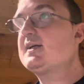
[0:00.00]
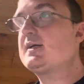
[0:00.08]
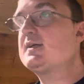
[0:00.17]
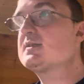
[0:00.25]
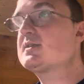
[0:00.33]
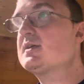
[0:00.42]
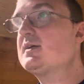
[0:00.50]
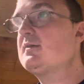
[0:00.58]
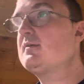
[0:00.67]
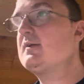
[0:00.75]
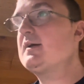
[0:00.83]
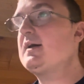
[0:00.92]

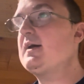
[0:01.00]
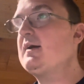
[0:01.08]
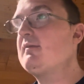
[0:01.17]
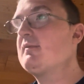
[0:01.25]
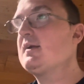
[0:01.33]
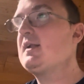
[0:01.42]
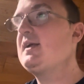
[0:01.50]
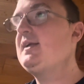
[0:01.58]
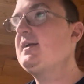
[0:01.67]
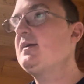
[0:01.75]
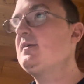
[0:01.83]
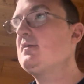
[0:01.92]
also, I really
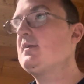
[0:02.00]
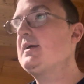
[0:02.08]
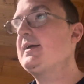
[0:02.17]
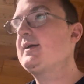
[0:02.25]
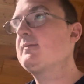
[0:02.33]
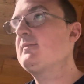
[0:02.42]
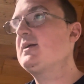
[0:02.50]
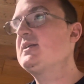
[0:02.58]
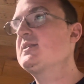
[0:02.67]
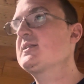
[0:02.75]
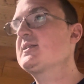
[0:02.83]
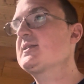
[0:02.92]
do like my
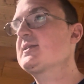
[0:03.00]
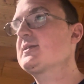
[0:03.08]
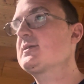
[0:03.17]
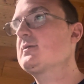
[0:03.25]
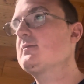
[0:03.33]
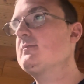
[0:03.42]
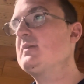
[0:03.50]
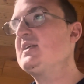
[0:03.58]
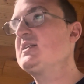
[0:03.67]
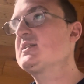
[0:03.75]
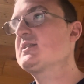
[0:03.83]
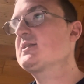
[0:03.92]

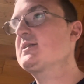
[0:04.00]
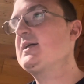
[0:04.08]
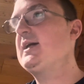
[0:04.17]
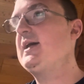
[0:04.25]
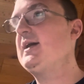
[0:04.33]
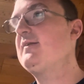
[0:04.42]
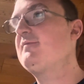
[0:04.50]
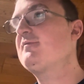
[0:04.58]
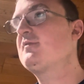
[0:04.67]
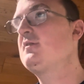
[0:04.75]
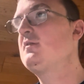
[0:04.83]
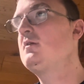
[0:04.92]
staff.
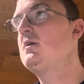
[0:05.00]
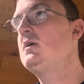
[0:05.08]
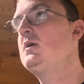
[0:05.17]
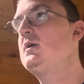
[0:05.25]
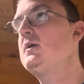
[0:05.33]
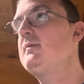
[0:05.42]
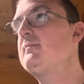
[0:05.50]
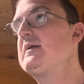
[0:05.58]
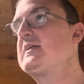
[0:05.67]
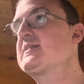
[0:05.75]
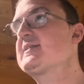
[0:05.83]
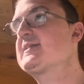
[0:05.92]
My
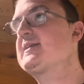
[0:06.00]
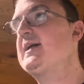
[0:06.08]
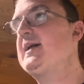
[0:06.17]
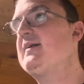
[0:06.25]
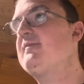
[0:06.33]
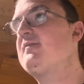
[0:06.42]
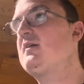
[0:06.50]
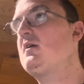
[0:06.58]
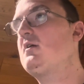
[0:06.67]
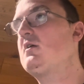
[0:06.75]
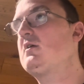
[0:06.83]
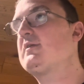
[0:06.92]
staff
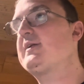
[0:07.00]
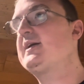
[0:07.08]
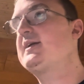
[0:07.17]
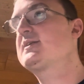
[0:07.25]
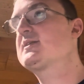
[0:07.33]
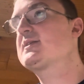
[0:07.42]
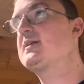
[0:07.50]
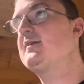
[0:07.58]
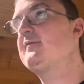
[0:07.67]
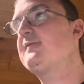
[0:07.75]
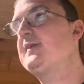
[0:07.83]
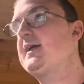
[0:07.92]
are like
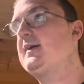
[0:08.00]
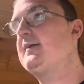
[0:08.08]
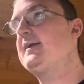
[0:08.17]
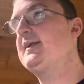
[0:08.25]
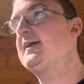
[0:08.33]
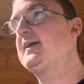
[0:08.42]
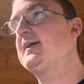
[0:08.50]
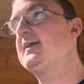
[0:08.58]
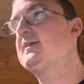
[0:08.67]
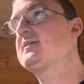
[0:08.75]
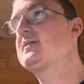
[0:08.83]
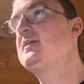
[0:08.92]
so very
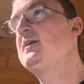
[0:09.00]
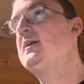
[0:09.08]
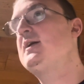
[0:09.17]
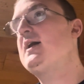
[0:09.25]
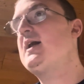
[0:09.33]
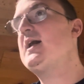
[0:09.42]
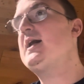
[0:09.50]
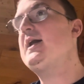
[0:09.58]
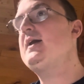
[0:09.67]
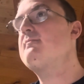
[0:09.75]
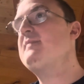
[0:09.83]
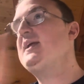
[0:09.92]
nice. I
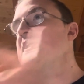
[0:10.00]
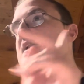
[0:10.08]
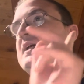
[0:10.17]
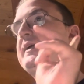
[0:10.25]
mean,